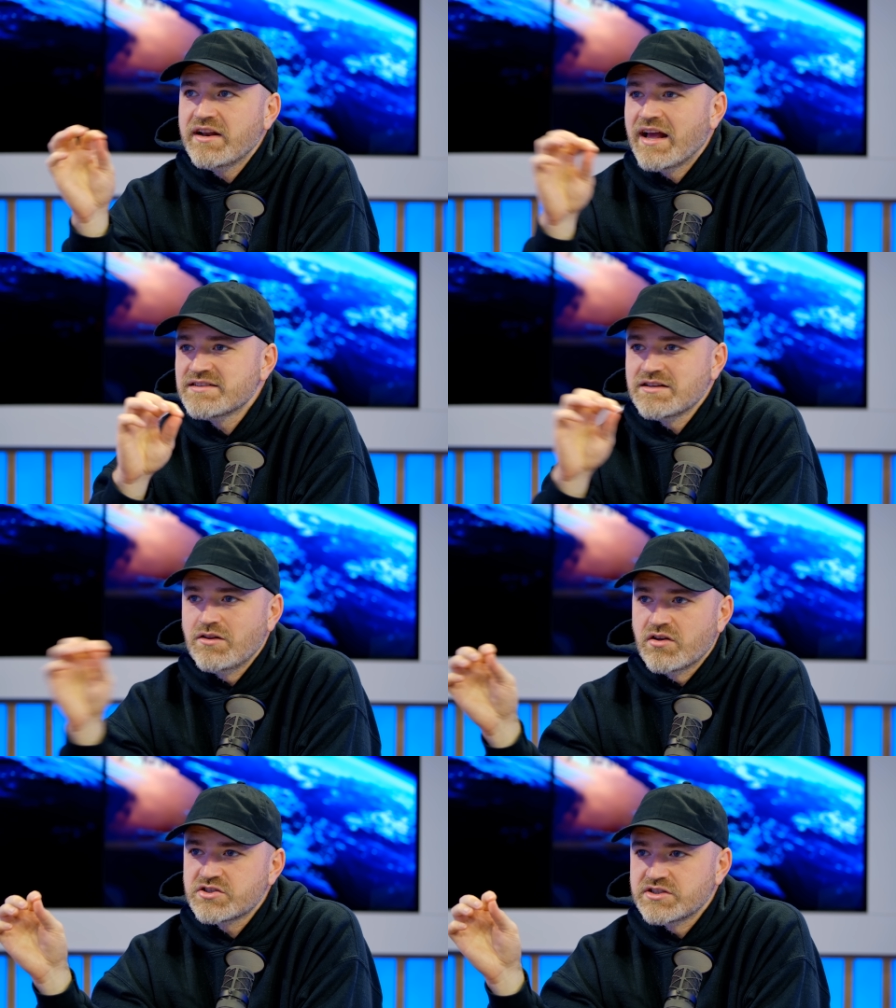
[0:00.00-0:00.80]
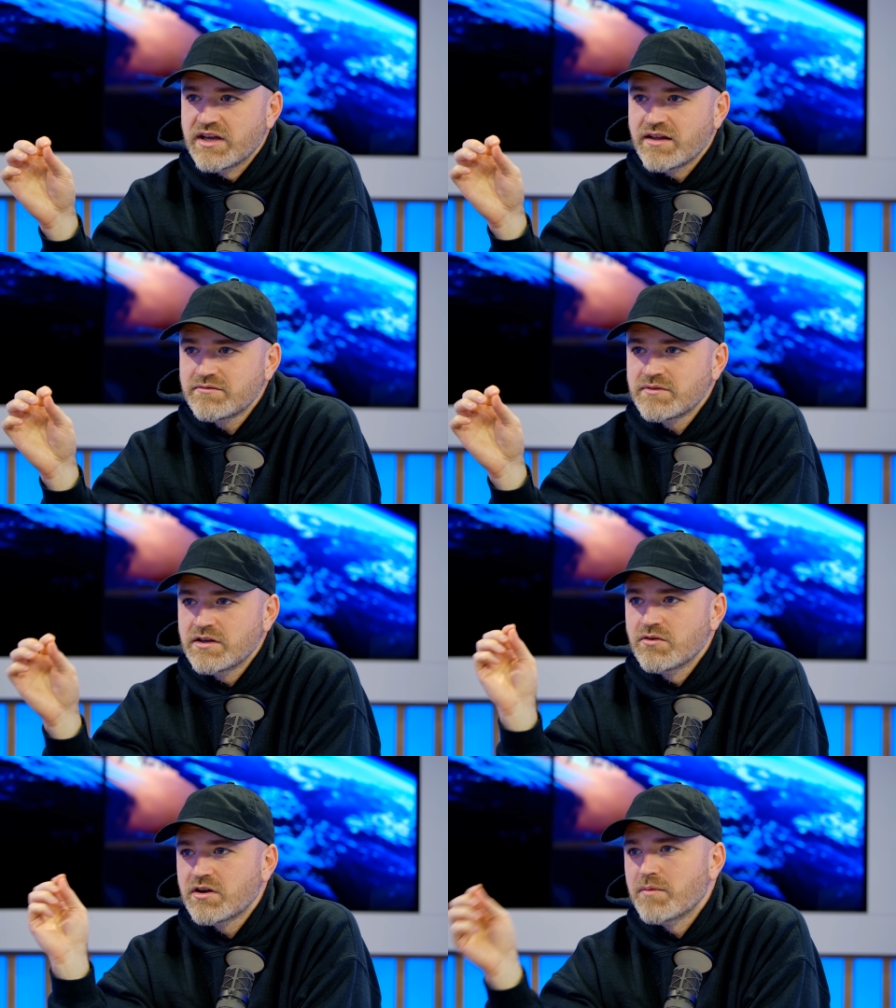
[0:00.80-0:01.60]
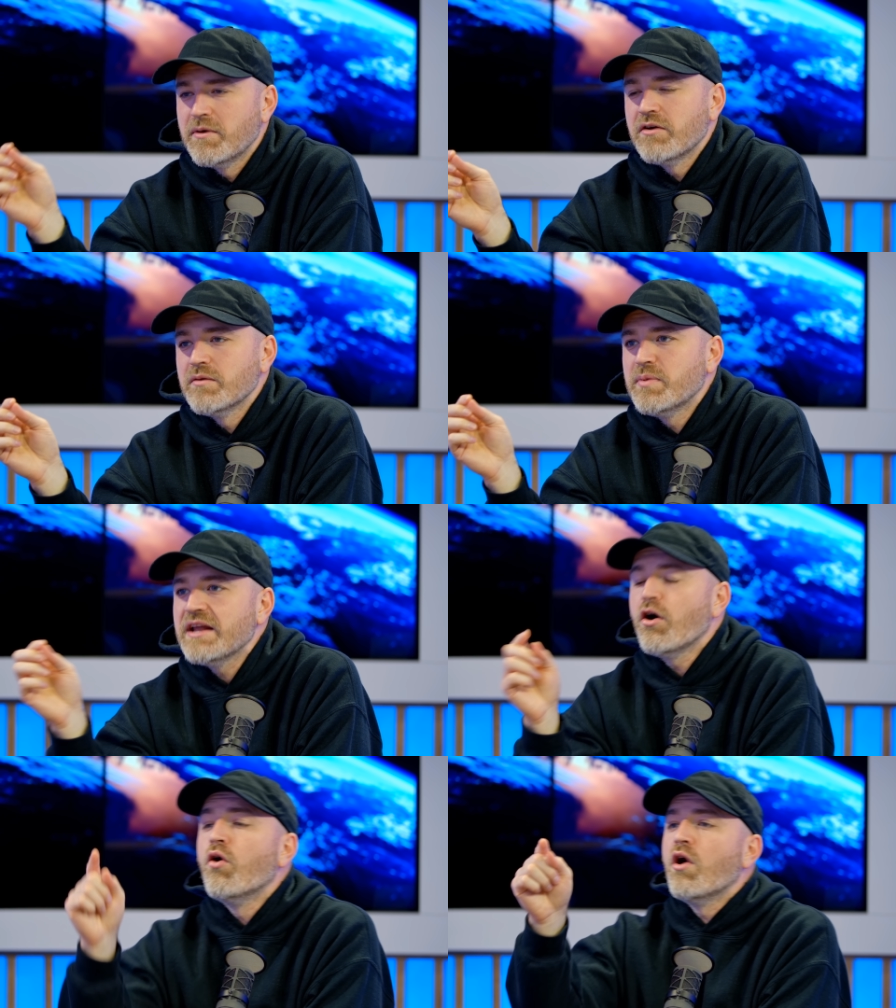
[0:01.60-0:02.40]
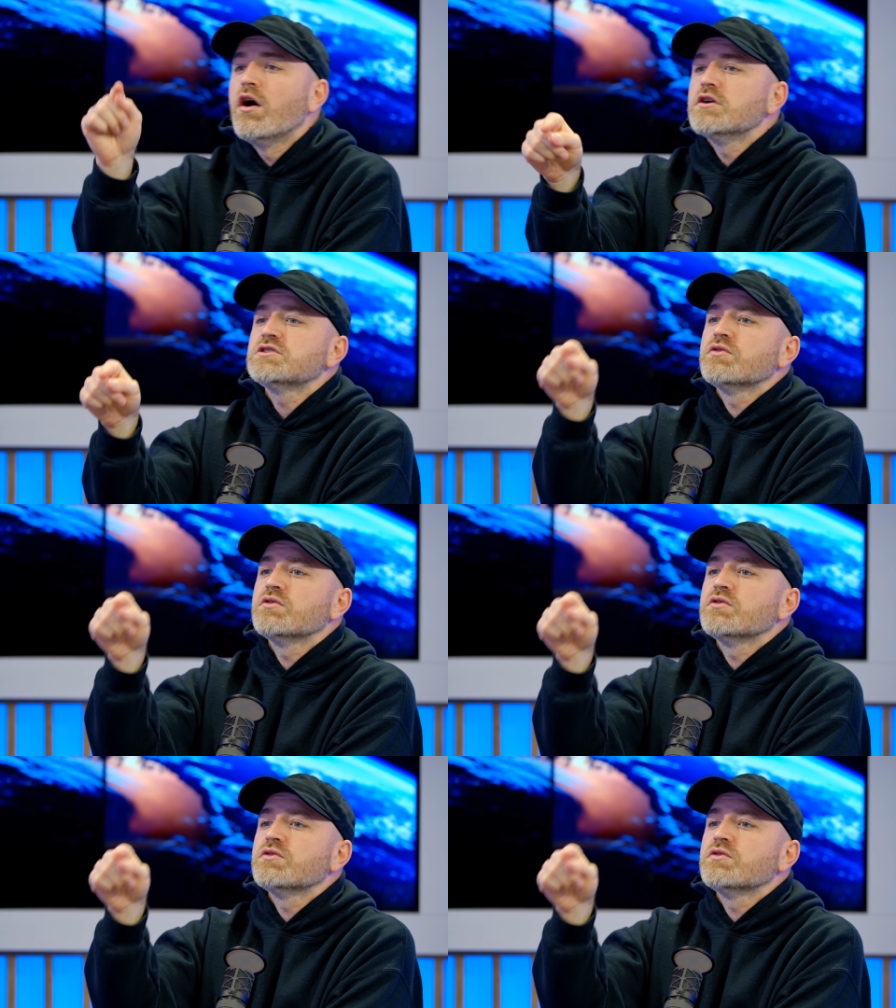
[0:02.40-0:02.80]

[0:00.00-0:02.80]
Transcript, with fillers: hasn't launched yet. It'll come out in a bit. Oh, also the